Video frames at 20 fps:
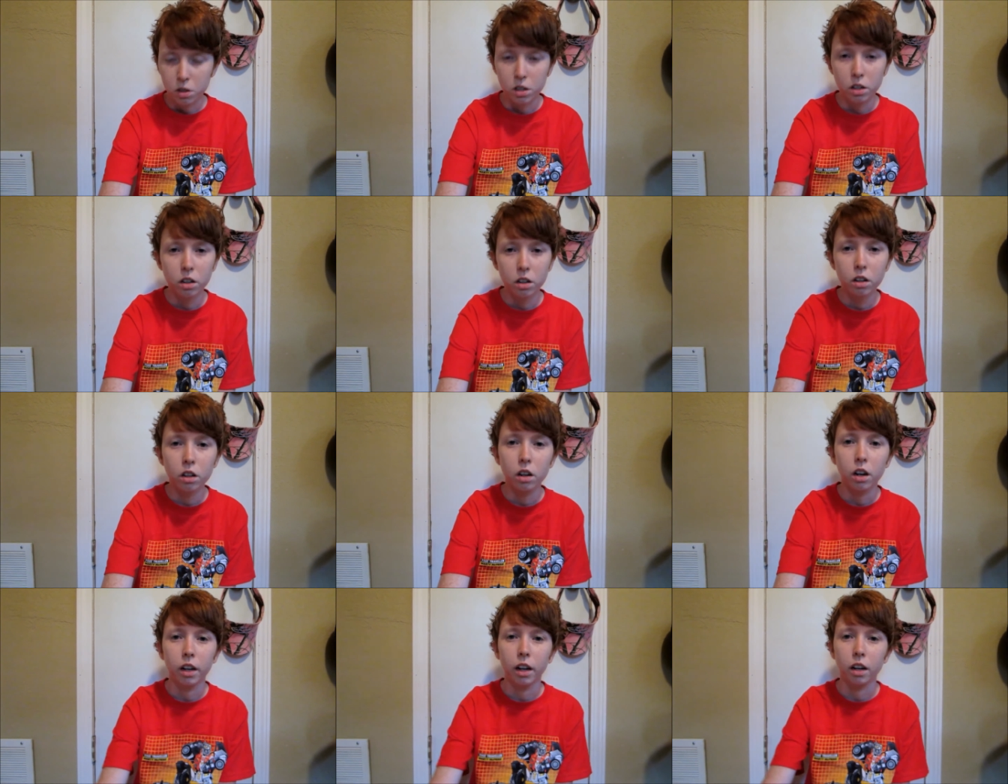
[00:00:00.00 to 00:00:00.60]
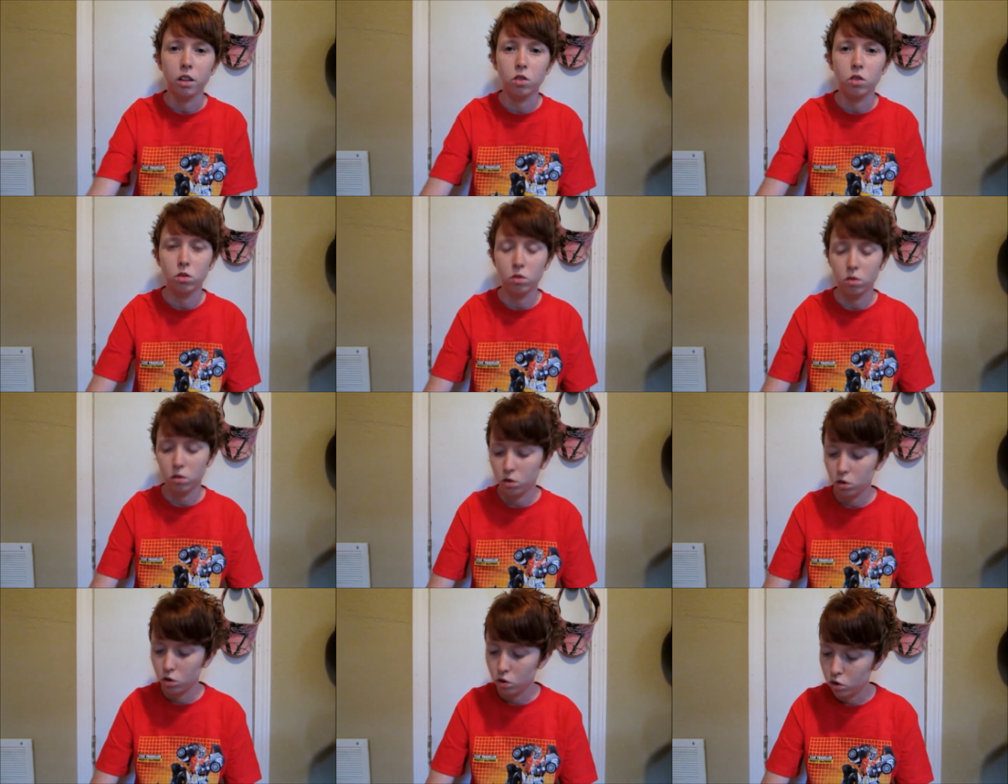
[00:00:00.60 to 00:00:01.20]
here, I got
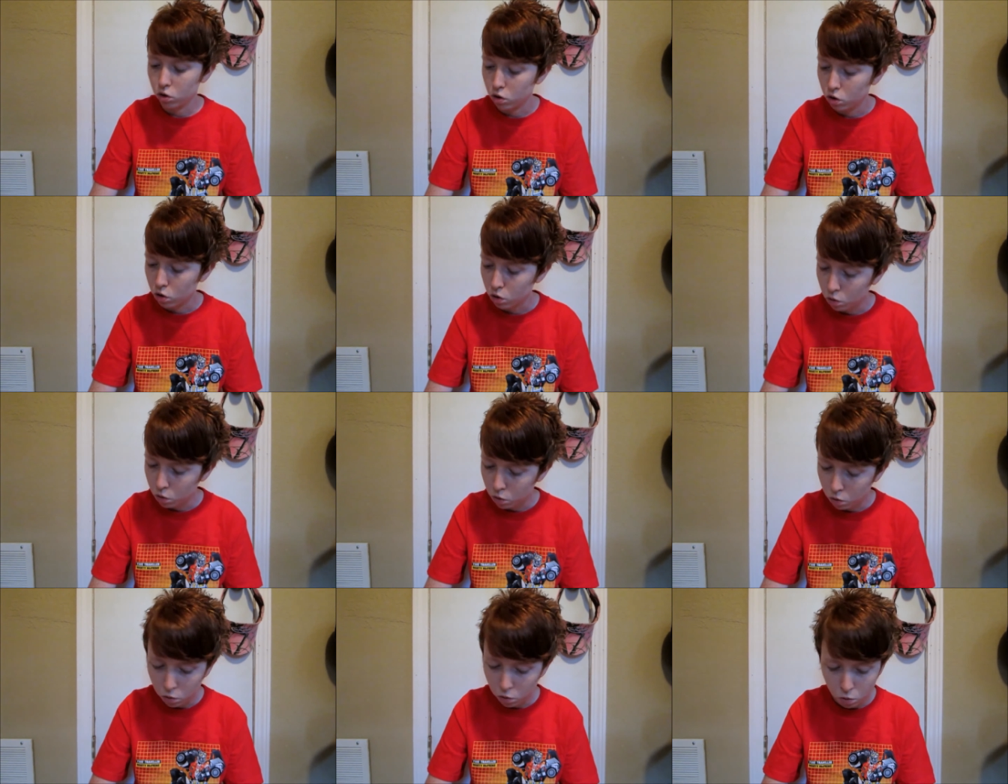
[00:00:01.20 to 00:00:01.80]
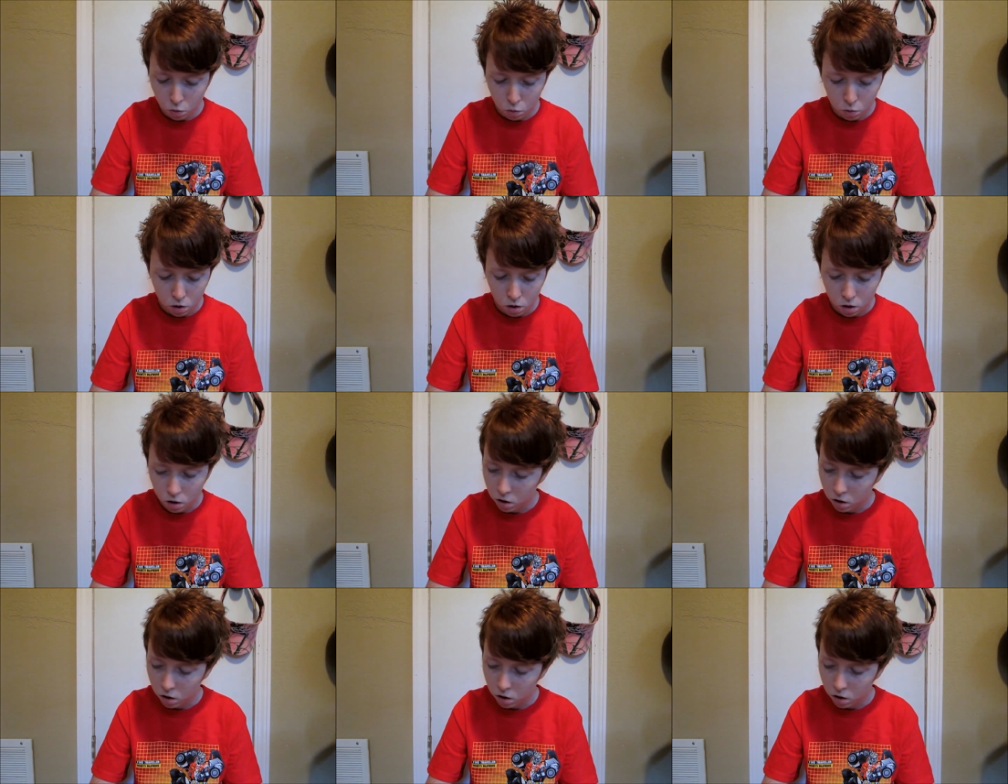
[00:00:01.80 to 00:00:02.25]
two.